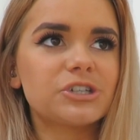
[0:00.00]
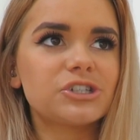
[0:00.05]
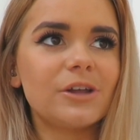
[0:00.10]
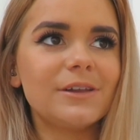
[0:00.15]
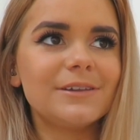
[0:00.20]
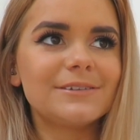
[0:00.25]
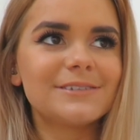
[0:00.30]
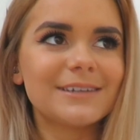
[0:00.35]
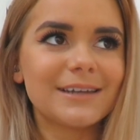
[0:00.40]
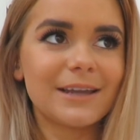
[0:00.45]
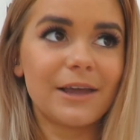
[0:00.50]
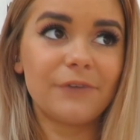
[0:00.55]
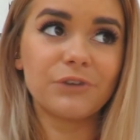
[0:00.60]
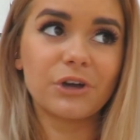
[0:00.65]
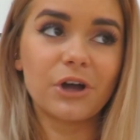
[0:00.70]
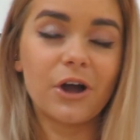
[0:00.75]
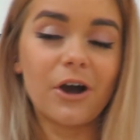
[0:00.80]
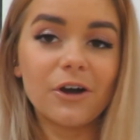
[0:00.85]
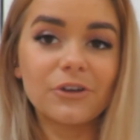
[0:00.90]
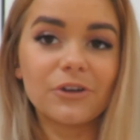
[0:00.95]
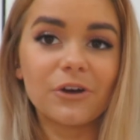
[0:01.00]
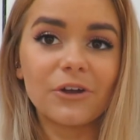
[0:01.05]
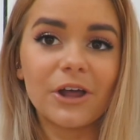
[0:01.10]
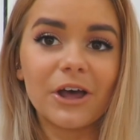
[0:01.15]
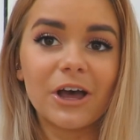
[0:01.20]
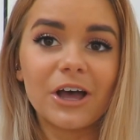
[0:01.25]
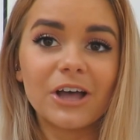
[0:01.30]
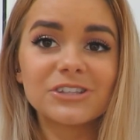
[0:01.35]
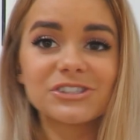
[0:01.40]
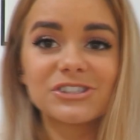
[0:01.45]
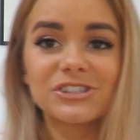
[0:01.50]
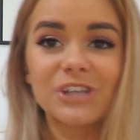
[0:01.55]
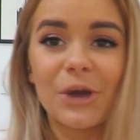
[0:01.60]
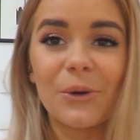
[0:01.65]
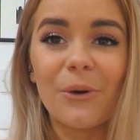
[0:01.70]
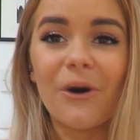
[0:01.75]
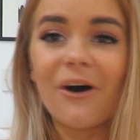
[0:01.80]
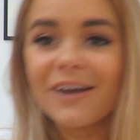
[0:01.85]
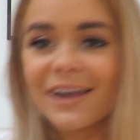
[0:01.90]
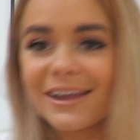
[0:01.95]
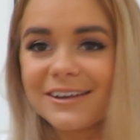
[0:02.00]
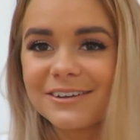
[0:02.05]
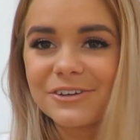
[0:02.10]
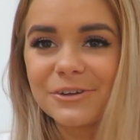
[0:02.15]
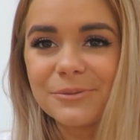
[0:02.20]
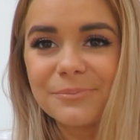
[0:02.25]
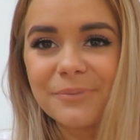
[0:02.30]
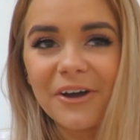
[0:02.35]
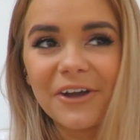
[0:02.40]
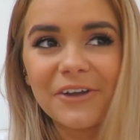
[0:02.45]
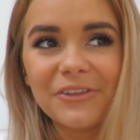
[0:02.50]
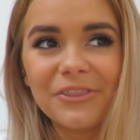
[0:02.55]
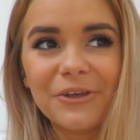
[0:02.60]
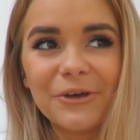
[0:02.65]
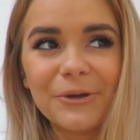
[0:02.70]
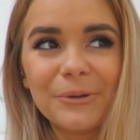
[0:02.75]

Charlotte didn't have a card on her, so I ended up buying